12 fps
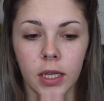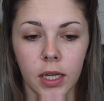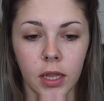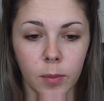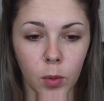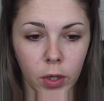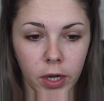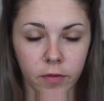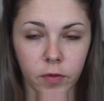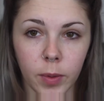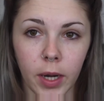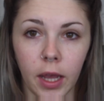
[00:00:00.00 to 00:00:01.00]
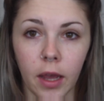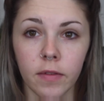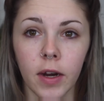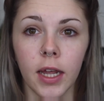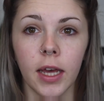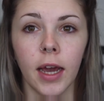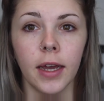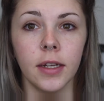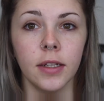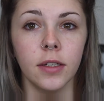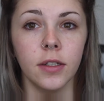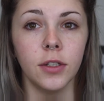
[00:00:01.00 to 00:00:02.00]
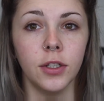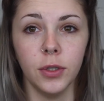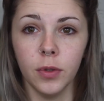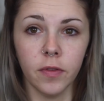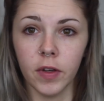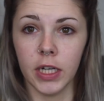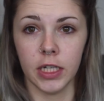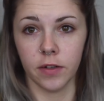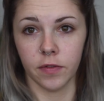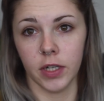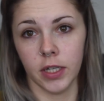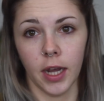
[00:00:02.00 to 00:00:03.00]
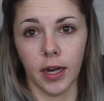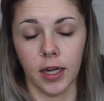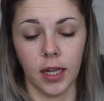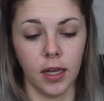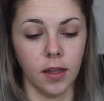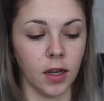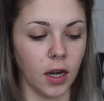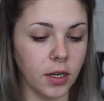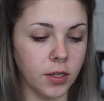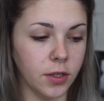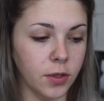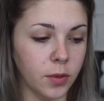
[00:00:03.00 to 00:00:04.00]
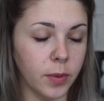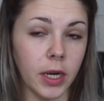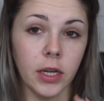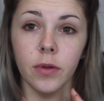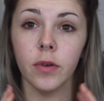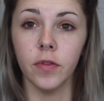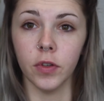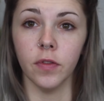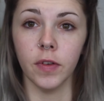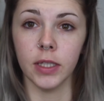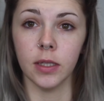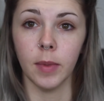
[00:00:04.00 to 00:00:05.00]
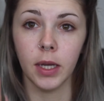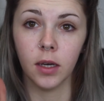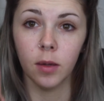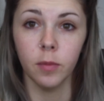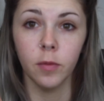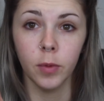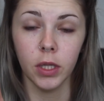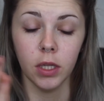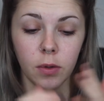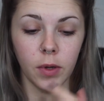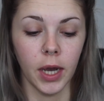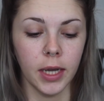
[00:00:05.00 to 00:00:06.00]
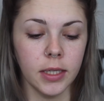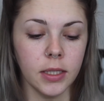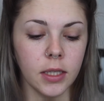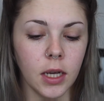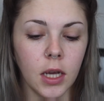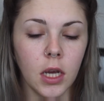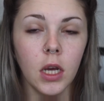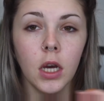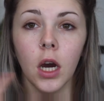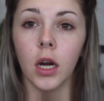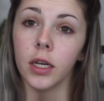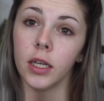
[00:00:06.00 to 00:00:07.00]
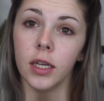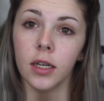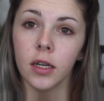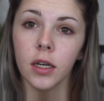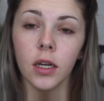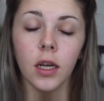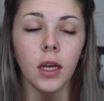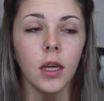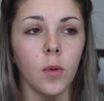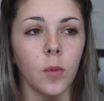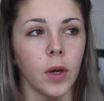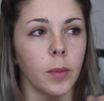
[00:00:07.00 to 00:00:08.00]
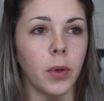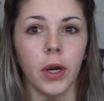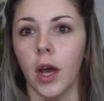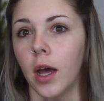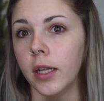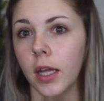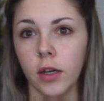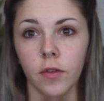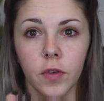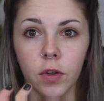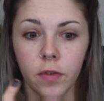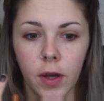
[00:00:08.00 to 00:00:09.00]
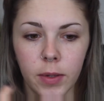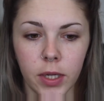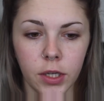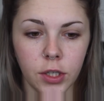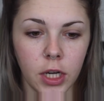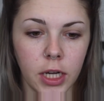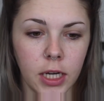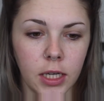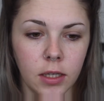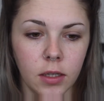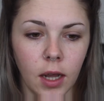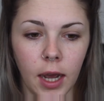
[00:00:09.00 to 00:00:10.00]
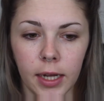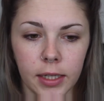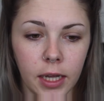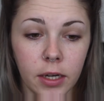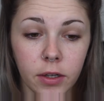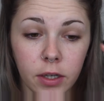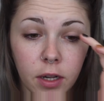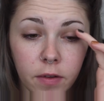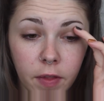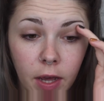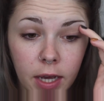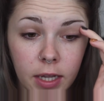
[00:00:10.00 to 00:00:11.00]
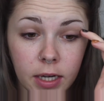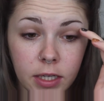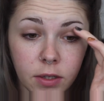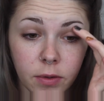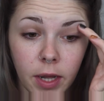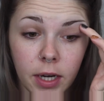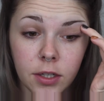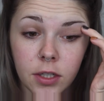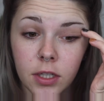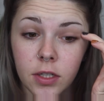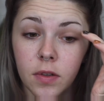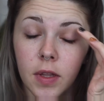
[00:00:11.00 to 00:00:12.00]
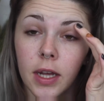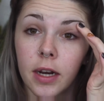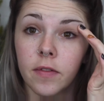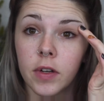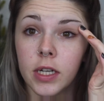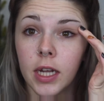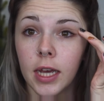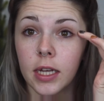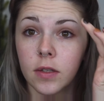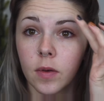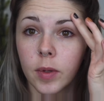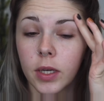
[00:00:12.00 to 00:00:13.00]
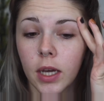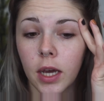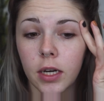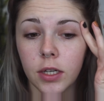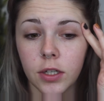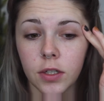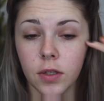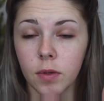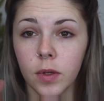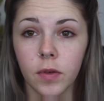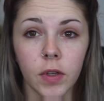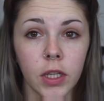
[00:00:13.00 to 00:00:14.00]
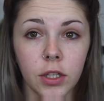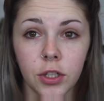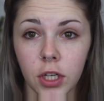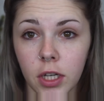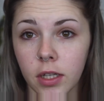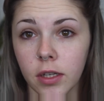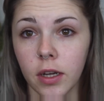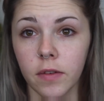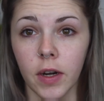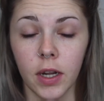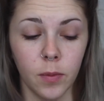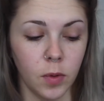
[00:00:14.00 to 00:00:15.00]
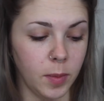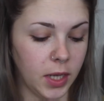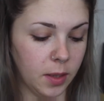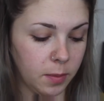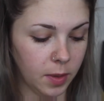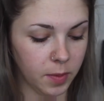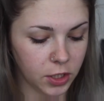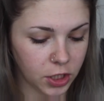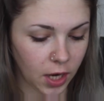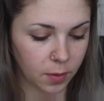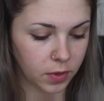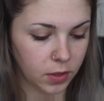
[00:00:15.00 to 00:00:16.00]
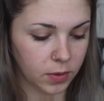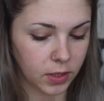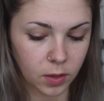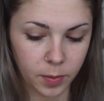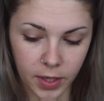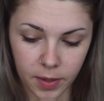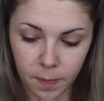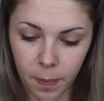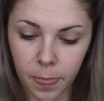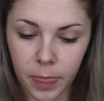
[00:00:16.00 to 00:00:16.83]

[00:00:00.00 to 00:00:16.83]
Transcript: in the morning for when I get ready, I do a very different technique than I do when I do a full face of makeup with you guys on here, where I'm putting on like a full foundation and highlighter and all of that, and I don't actually do that every day. So I wanted to kind of just do a really chill get ready with me, maybe chat with you a little bit.